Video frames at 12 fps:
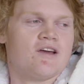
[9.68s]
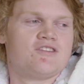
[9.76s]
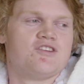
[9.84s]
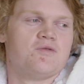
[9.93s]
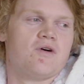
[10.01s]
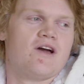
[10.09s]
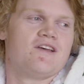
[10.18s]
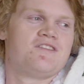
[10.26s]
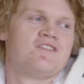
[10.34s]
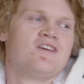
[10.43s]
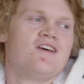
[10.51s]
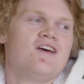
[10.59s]
And she
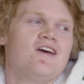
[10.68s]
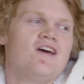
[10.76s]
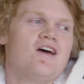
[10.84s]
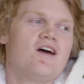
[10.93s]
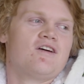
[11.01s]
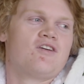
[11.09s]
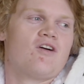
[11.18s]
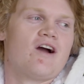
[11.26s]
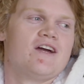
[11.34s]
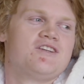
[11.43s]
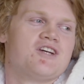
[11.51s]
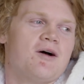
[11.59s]
wears
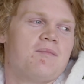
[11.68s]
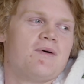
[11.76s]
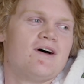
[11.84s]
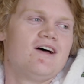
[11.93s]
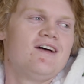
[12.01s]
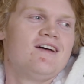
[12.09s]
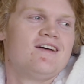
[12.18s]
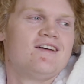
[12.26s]
grey jumper.